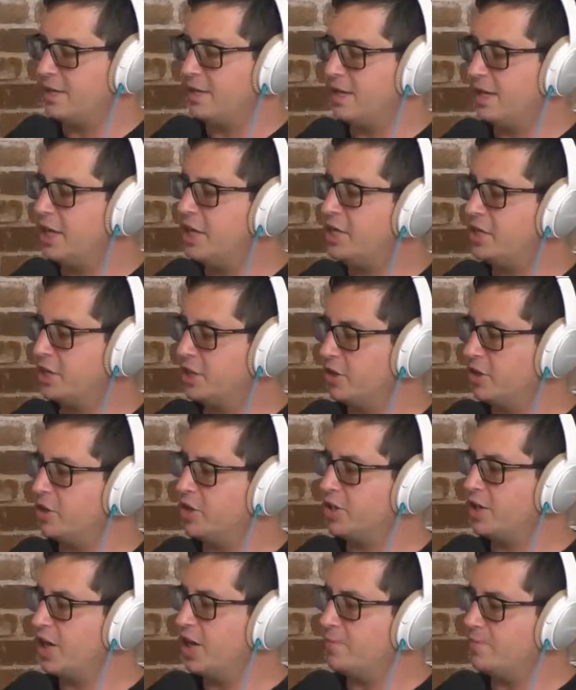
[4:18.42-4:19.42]
Each of those
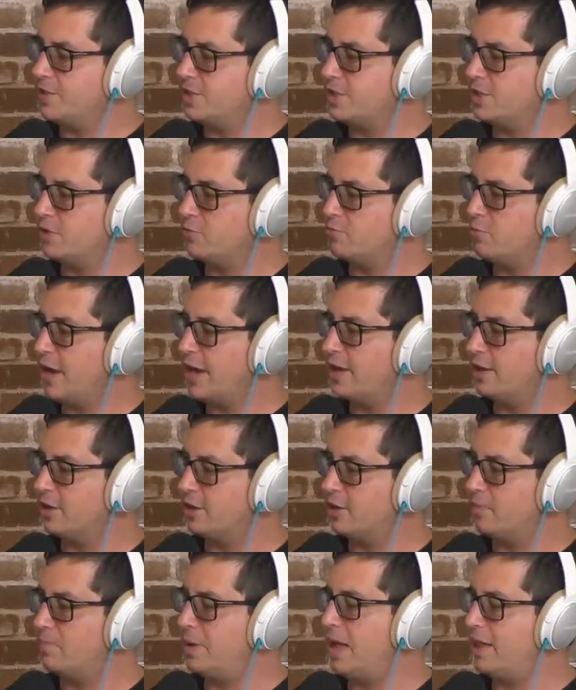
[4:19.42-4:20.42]
shapes is a
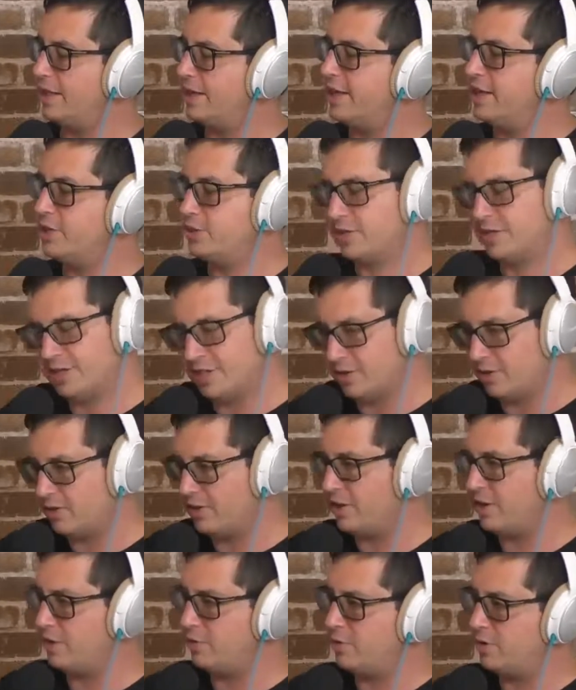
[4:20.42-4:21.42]
regular polyhedron. In
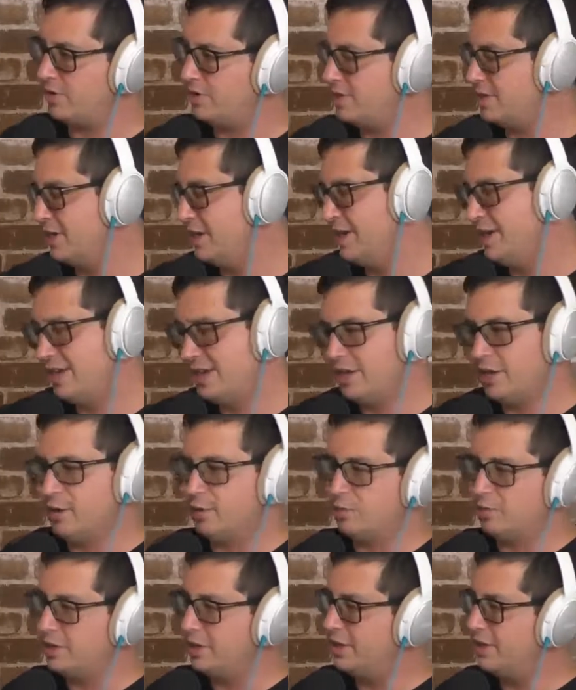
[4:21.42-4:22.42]
other words,
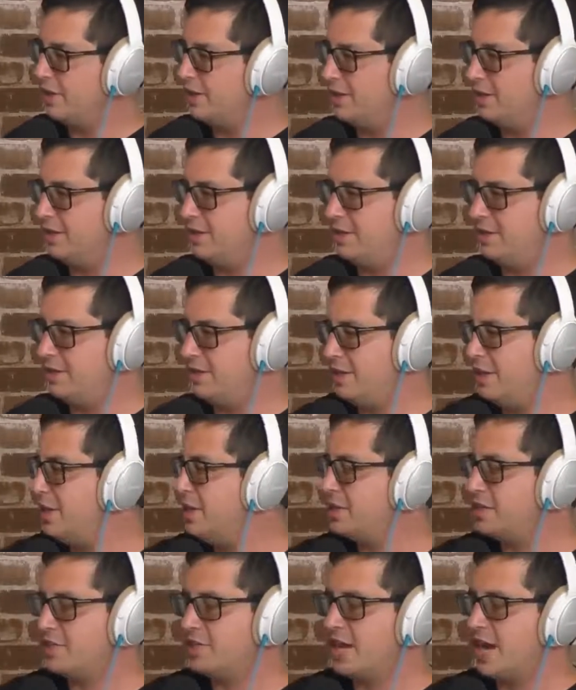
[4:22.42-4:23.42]

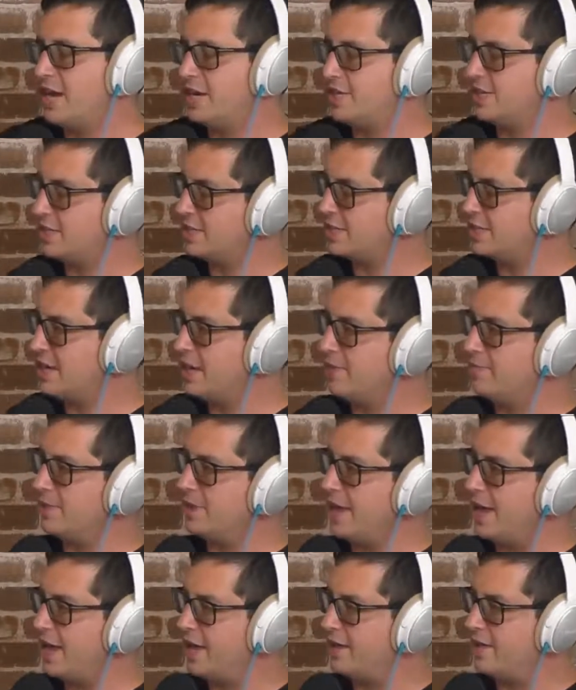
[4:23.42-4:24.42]
each side is the same
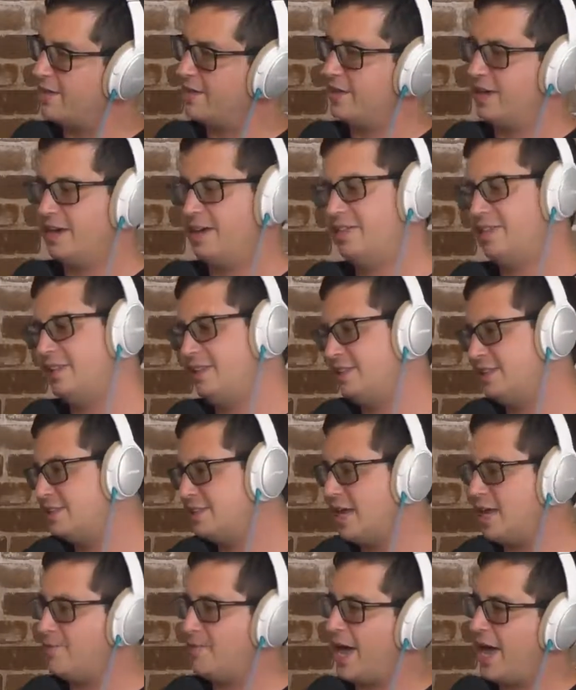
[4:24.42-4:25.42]
length and the
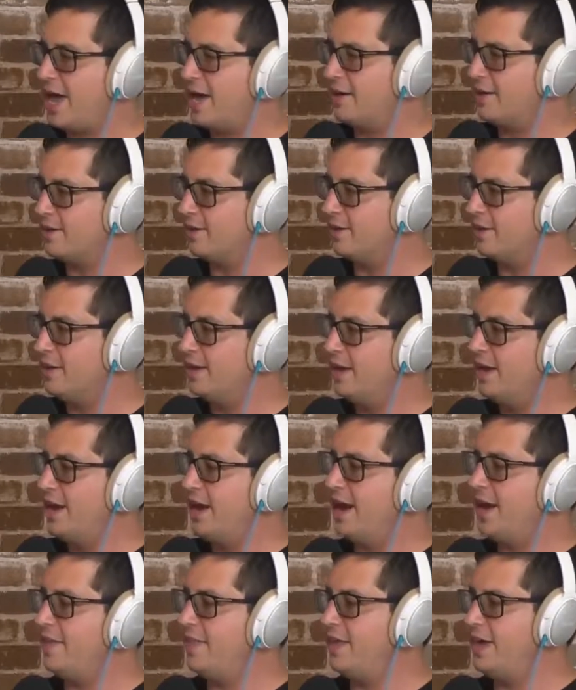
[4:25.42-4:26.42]
same angle.
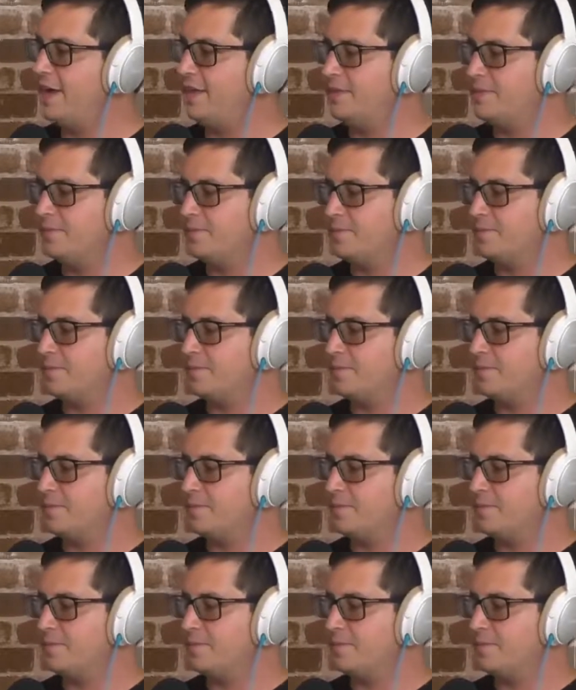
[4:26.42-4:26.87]
And then,